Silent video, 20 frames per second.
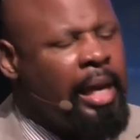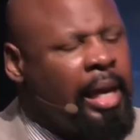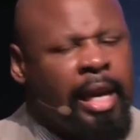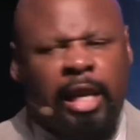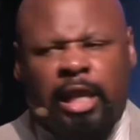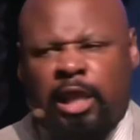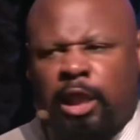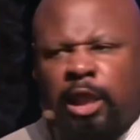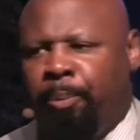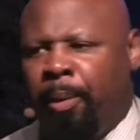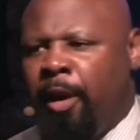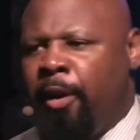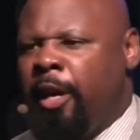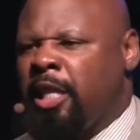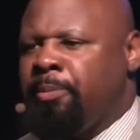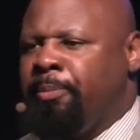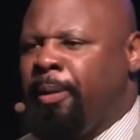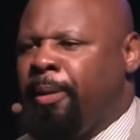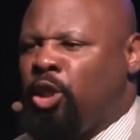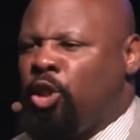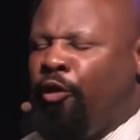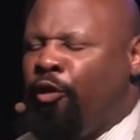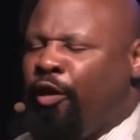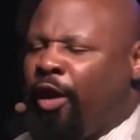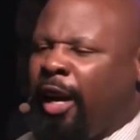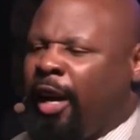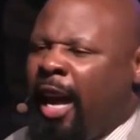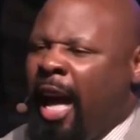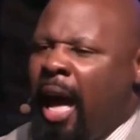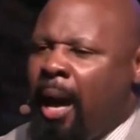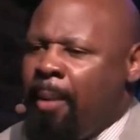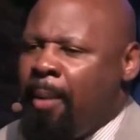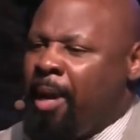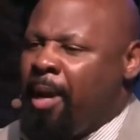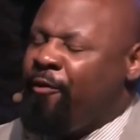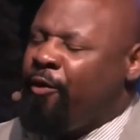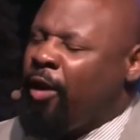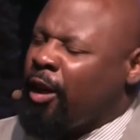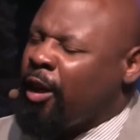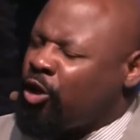experience, but you forgot
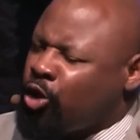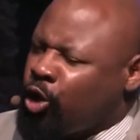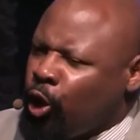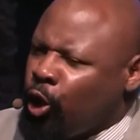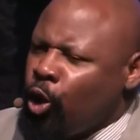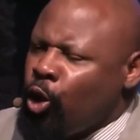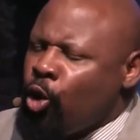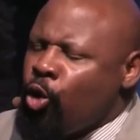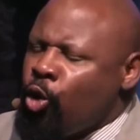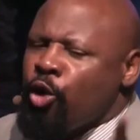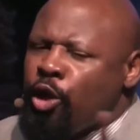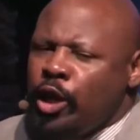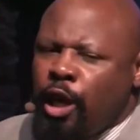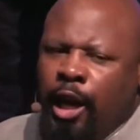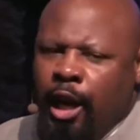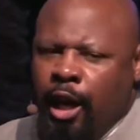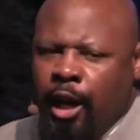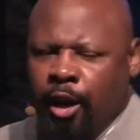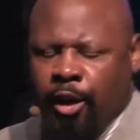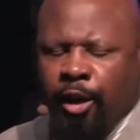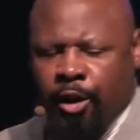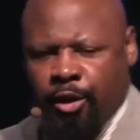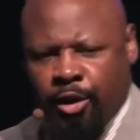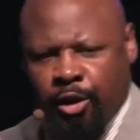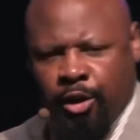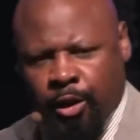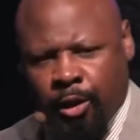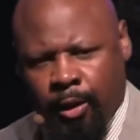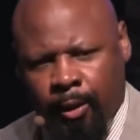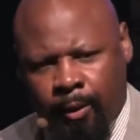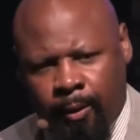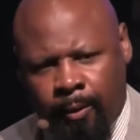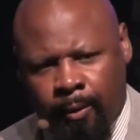me for two years.